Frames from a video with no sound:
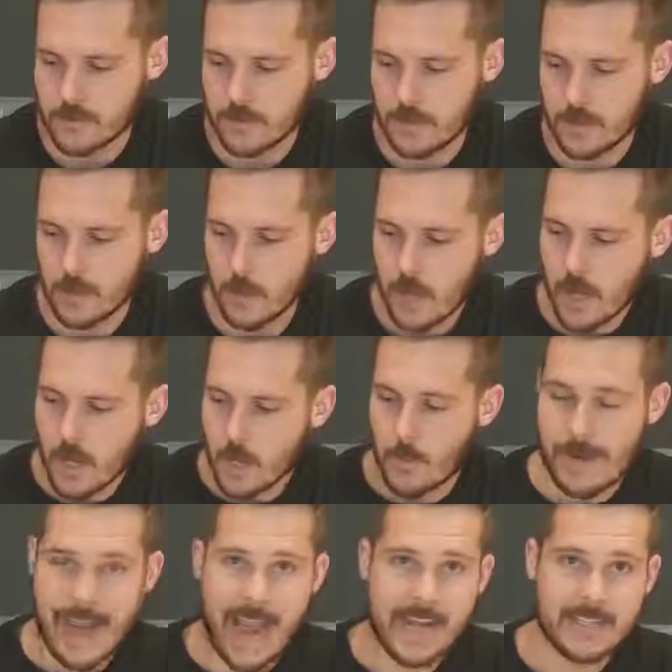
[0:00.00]
video,
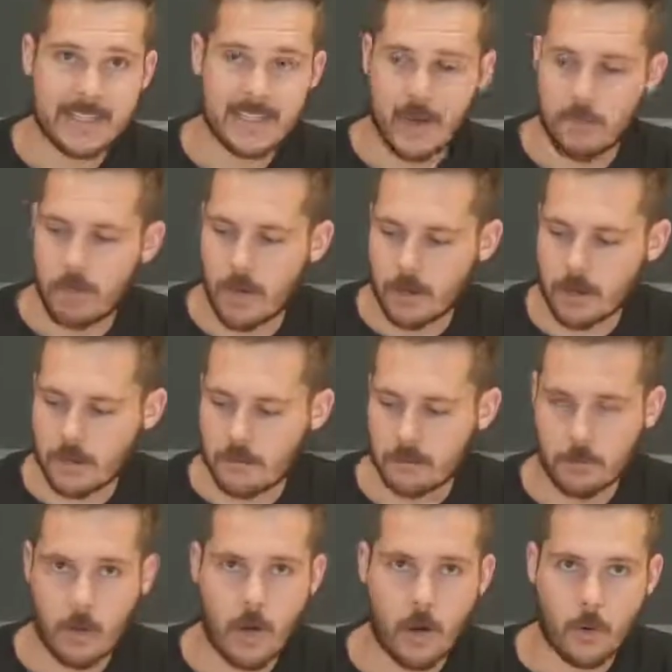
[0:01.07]
we added a bottle of
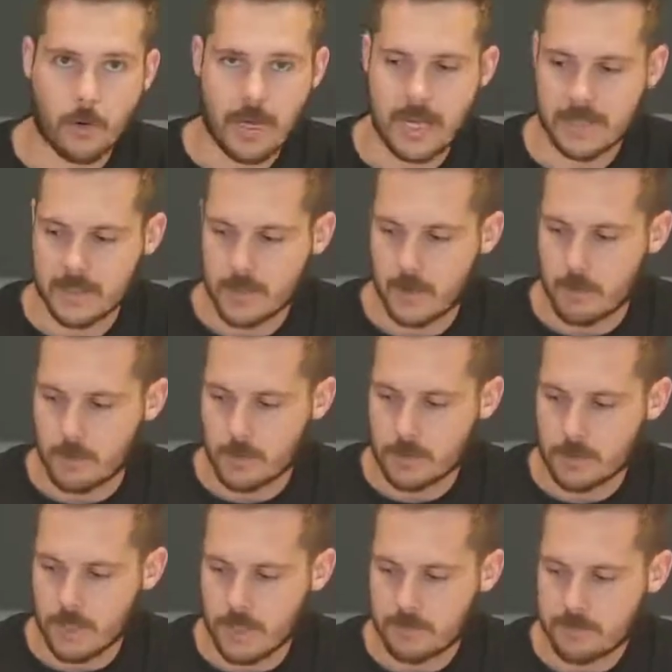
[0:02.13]
raw organic
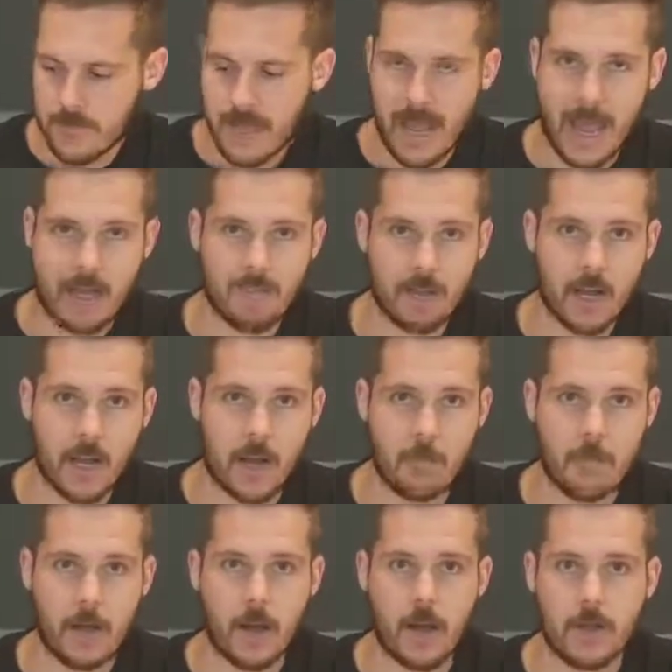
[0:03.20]
kombucha, half a
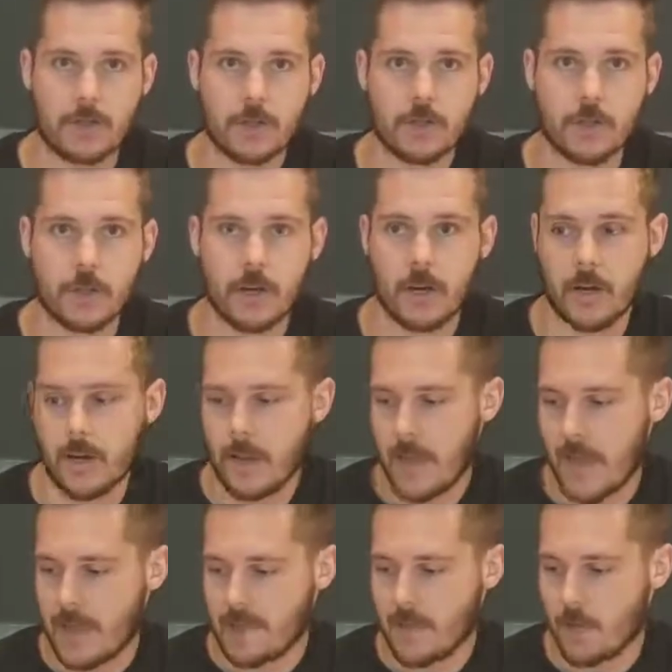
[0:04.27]
cup of sugar,
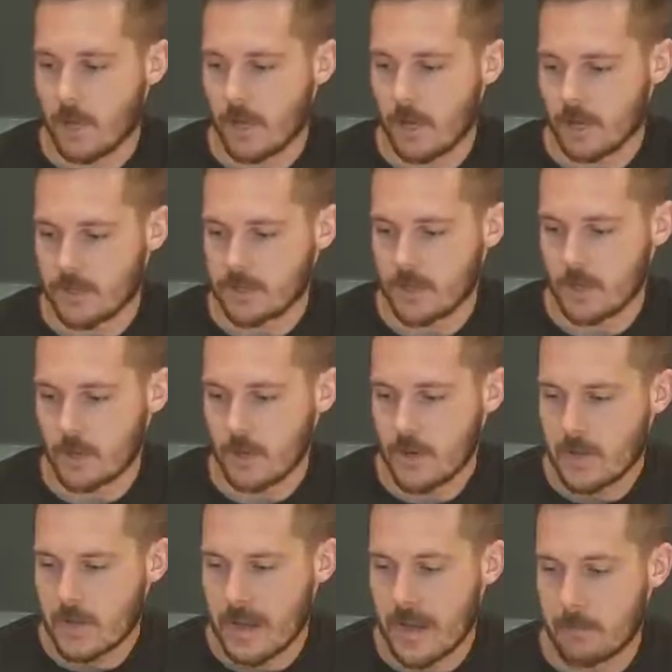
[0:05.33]
and then we also
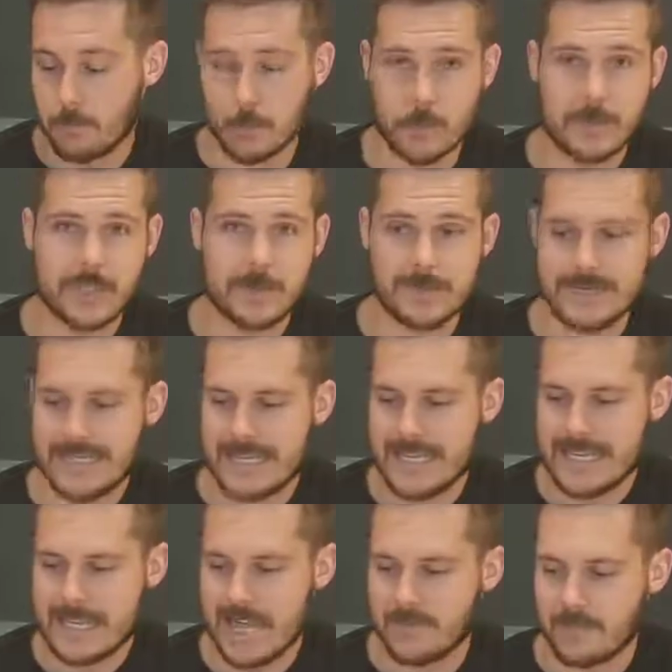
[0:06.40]
brewed some
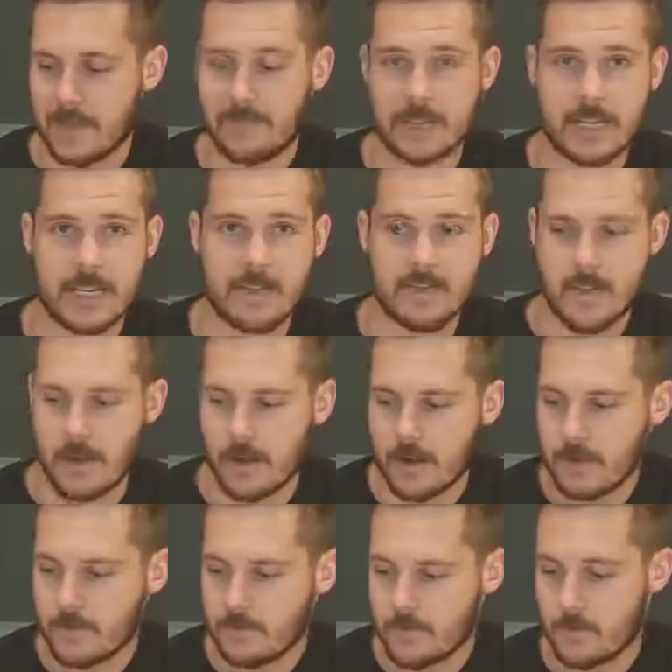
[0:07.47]
tea and left it in there
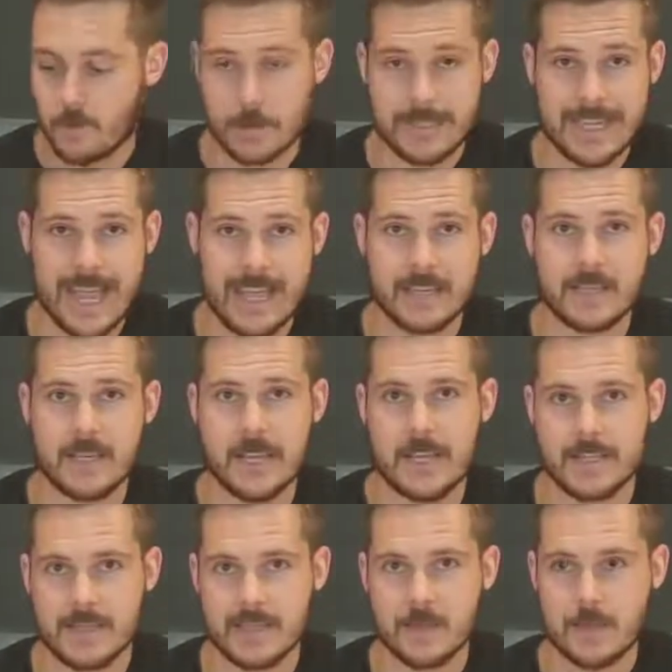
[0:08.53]
for 10
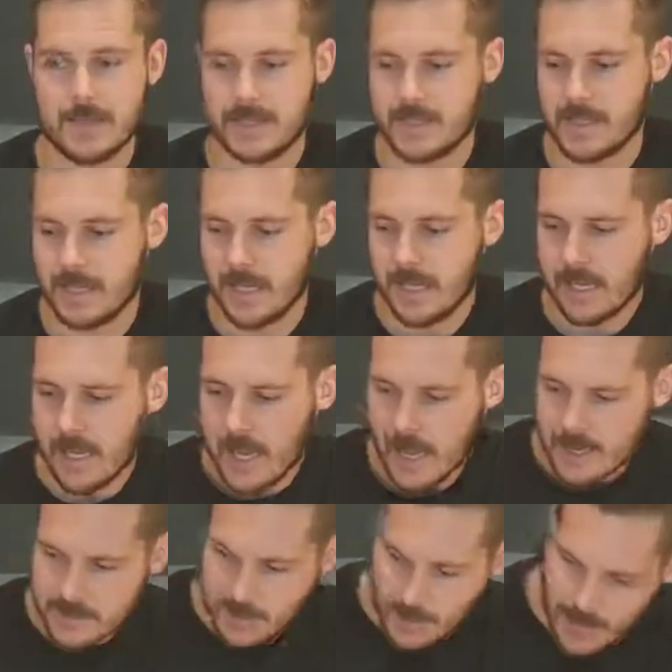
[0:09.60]
days. It's been sitting, and so